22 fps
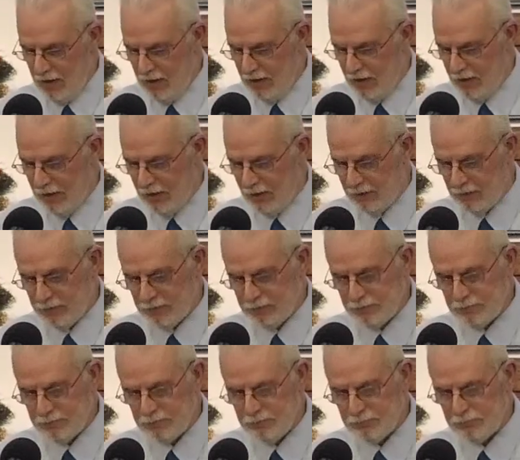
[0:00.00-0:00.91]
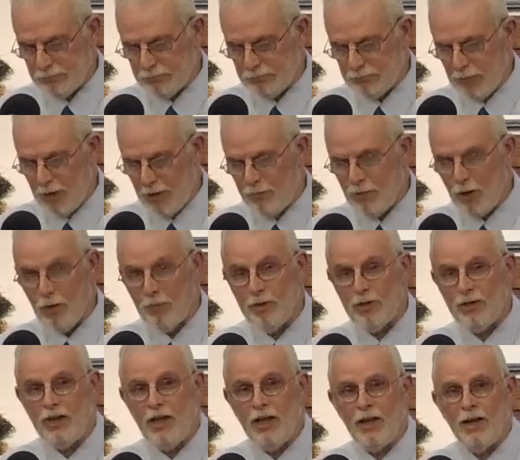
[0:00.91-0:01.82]
Uh, my mom
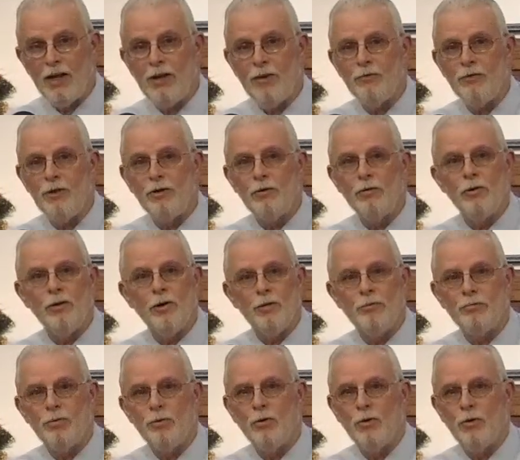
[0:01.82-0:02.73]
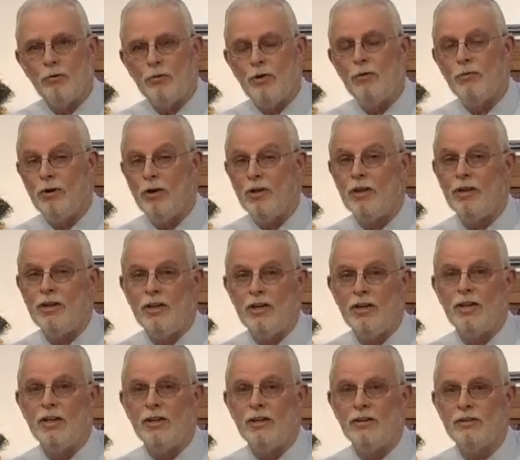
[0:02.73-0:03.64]
and daddy, we grew up poor. We really
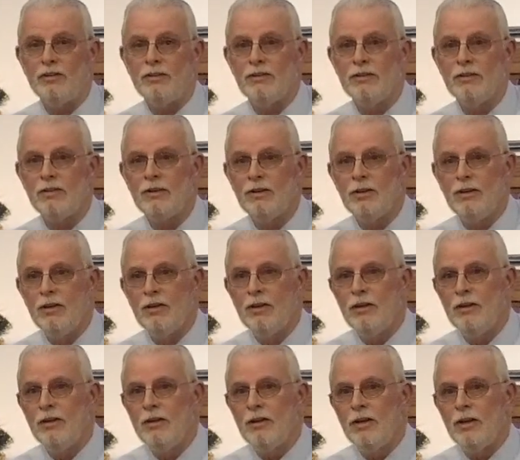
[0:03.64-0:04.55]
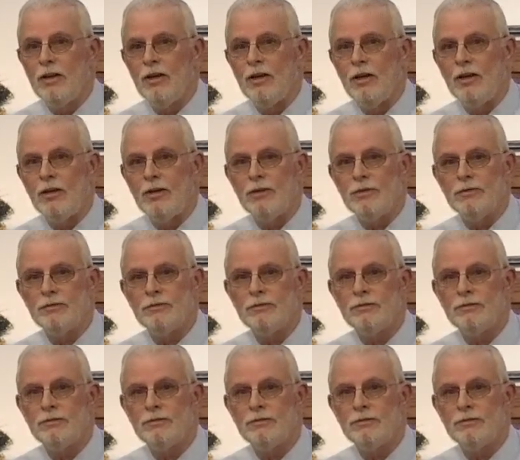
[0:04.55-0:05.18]
did. Uh,